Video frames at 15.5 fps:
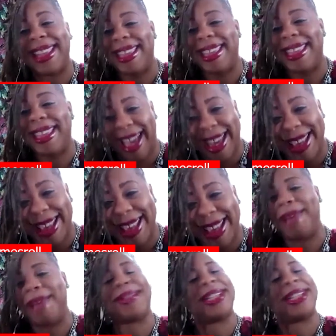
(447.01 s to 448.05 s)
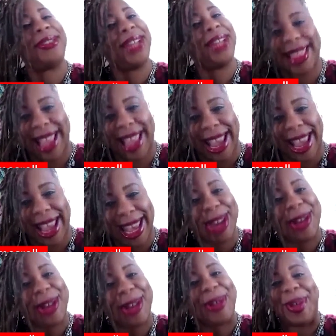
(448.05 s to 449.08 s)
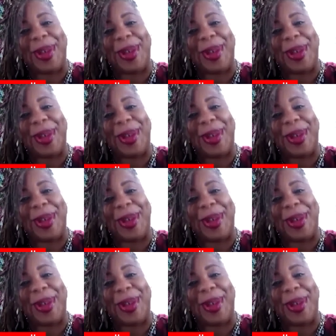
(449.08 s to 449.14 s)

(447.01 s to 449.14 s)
So I love going like, oh my God, that's dope.